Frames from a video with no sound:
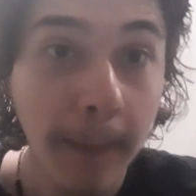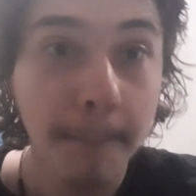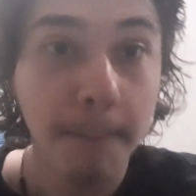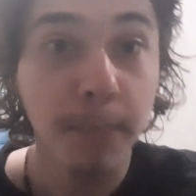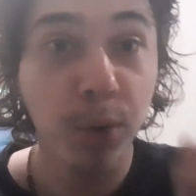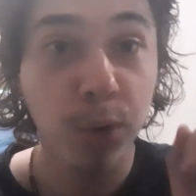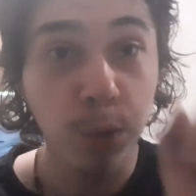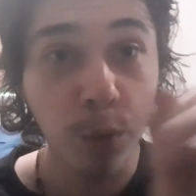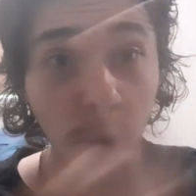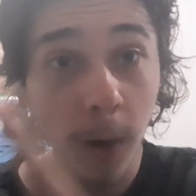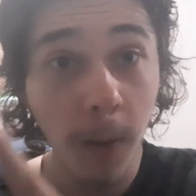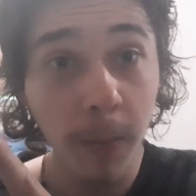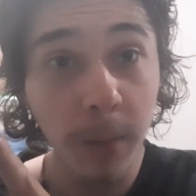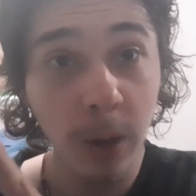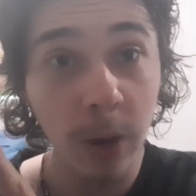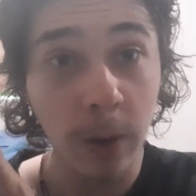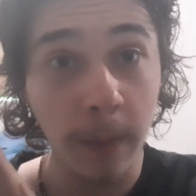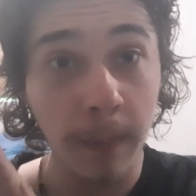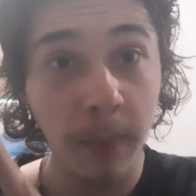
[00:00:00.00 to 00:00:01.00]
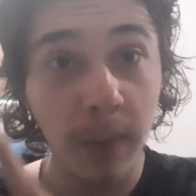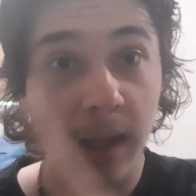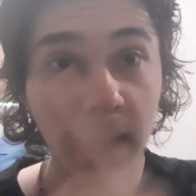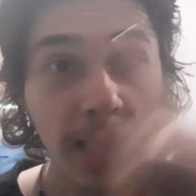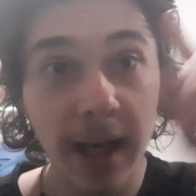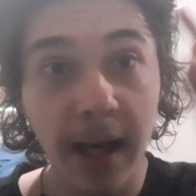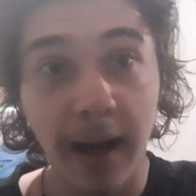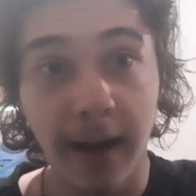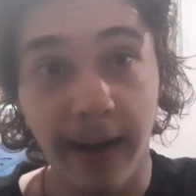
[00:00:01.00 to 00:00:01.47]
Problem,
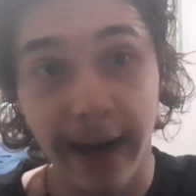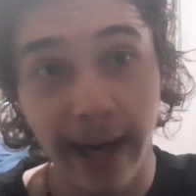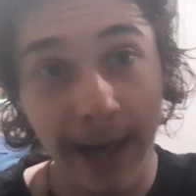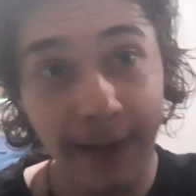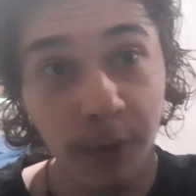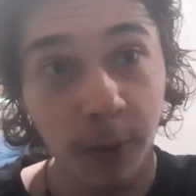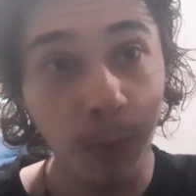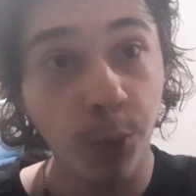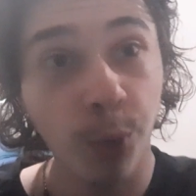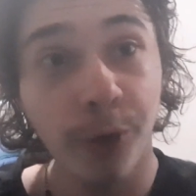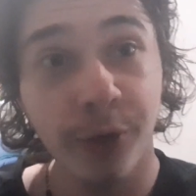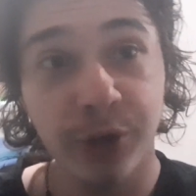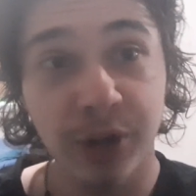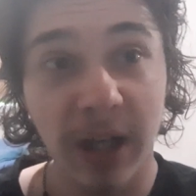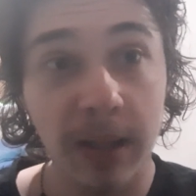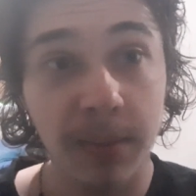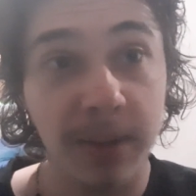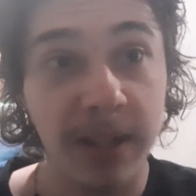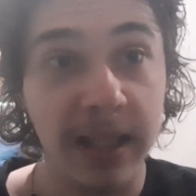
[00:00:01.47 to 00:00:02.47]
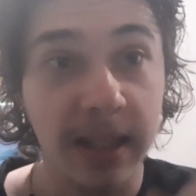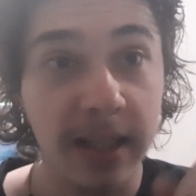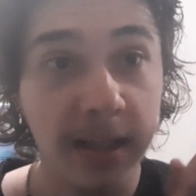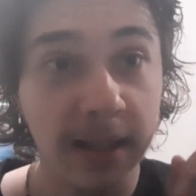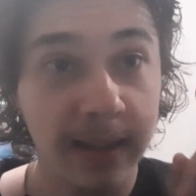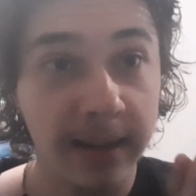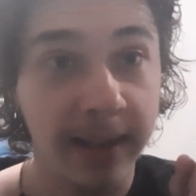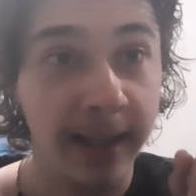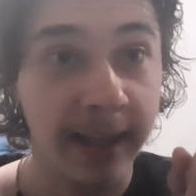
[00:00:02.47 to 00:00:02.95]
I have a morph shape
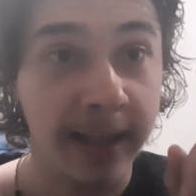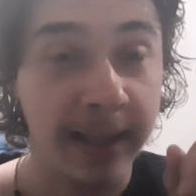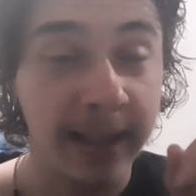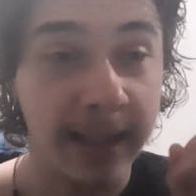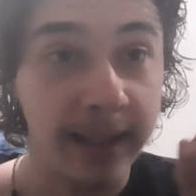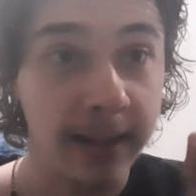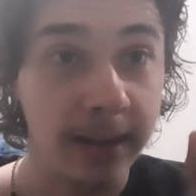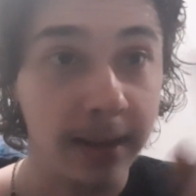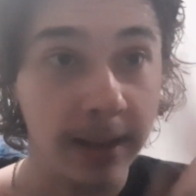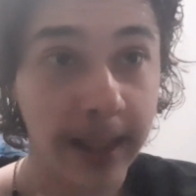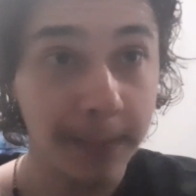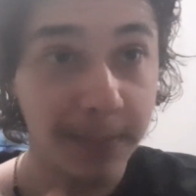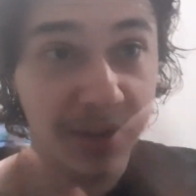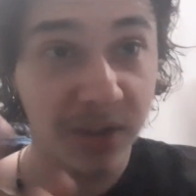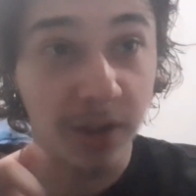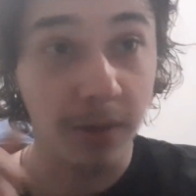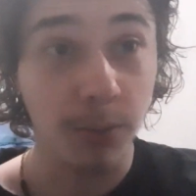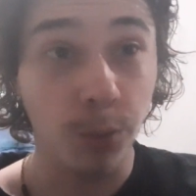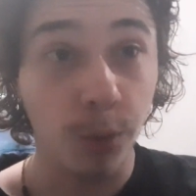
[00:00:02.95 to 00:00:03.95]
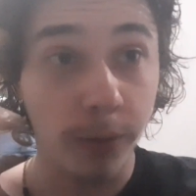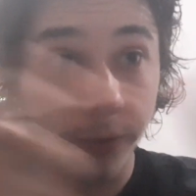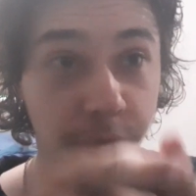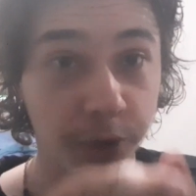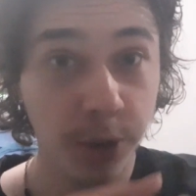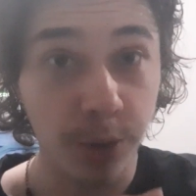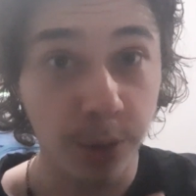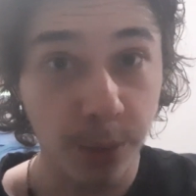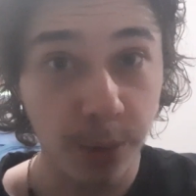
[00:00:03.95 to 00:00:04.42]
key that I need lips to morph
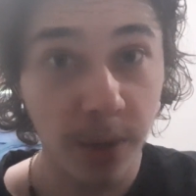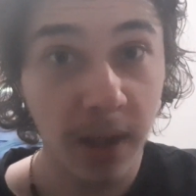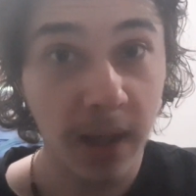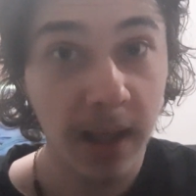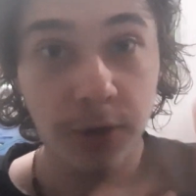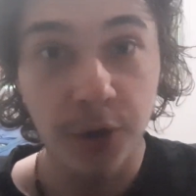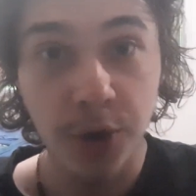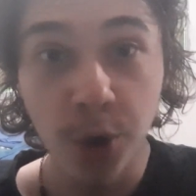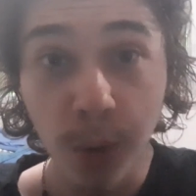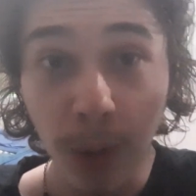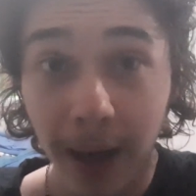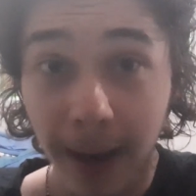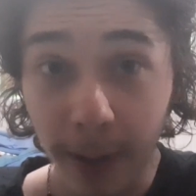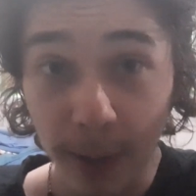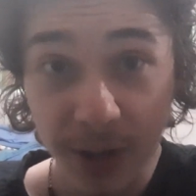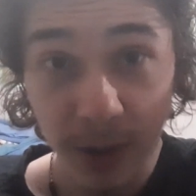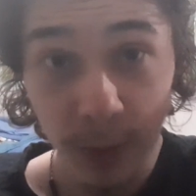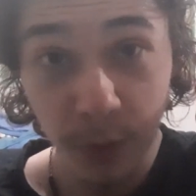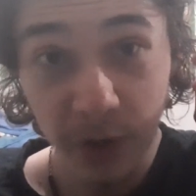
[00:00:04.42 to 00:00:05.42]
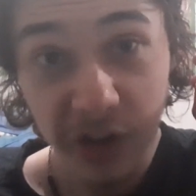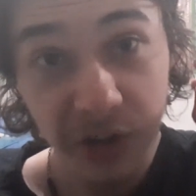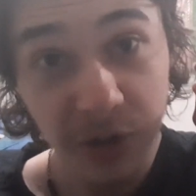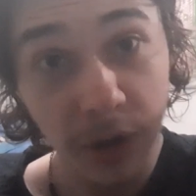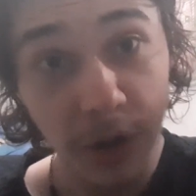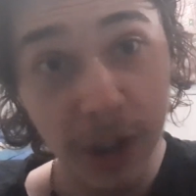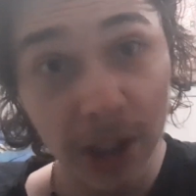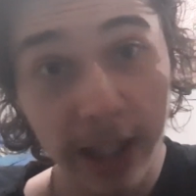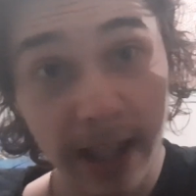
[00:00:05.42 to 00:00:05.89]
to. 2 hours of
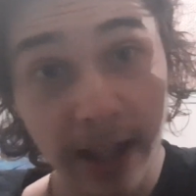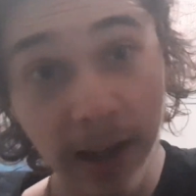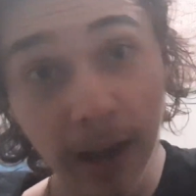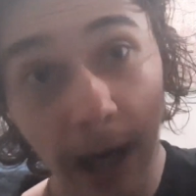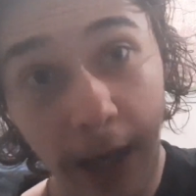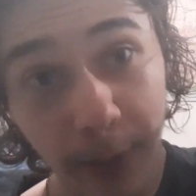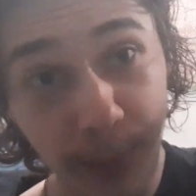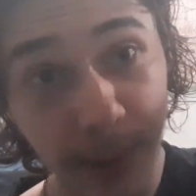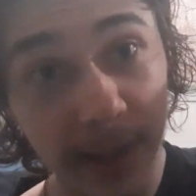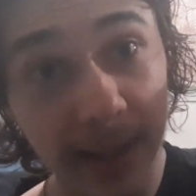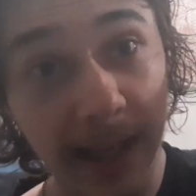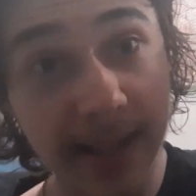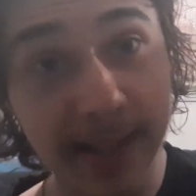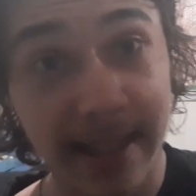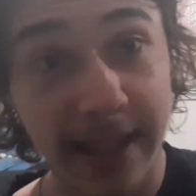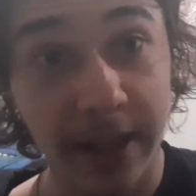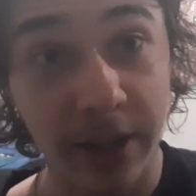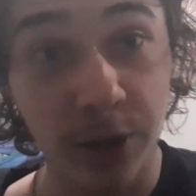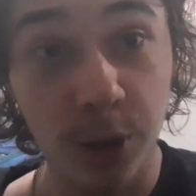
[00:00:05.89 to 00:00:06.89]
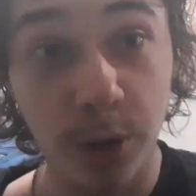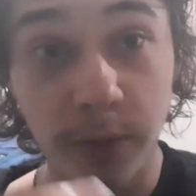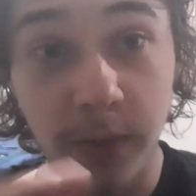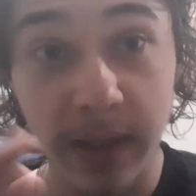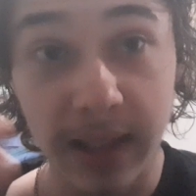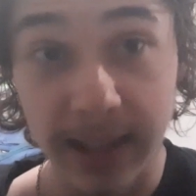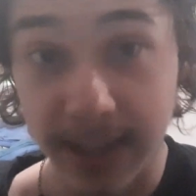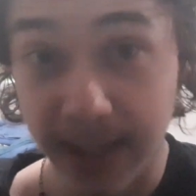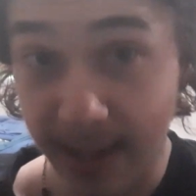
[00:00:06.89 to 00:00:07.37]
research later, I realized I could do
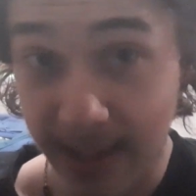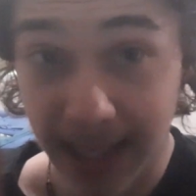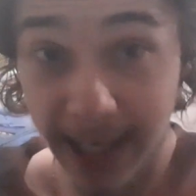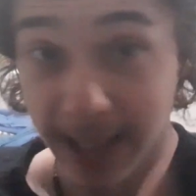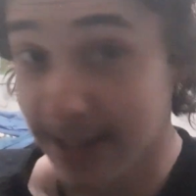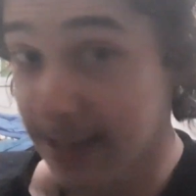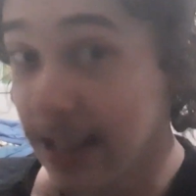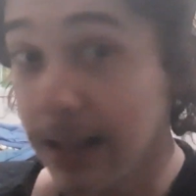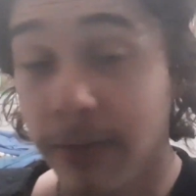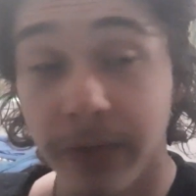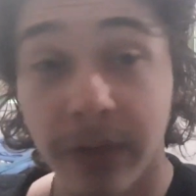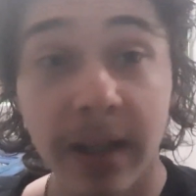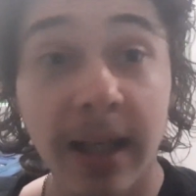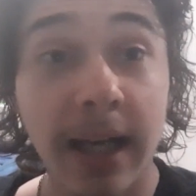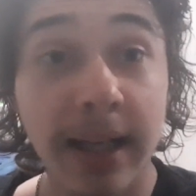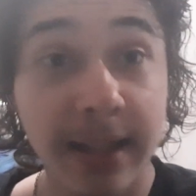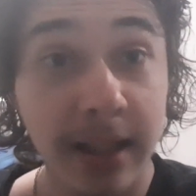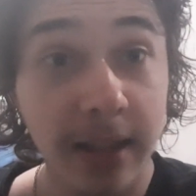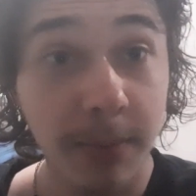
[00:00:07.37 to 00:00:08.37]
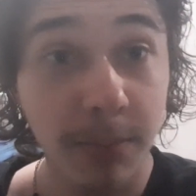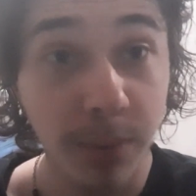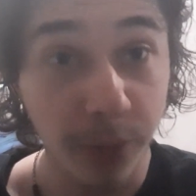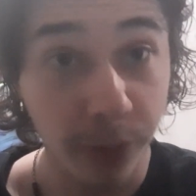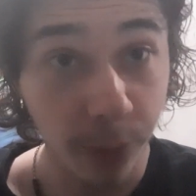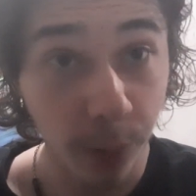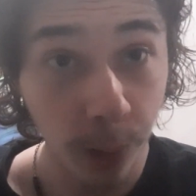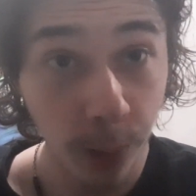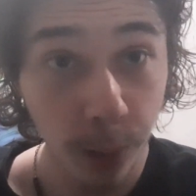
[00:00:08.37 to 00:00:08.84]
the exact same thing I did
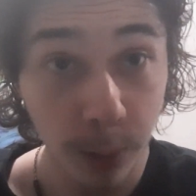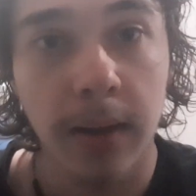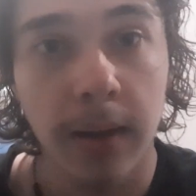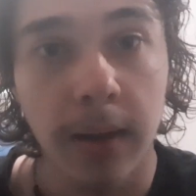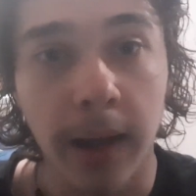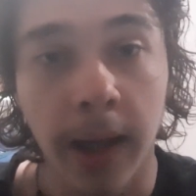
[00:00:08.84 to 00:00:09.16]
before.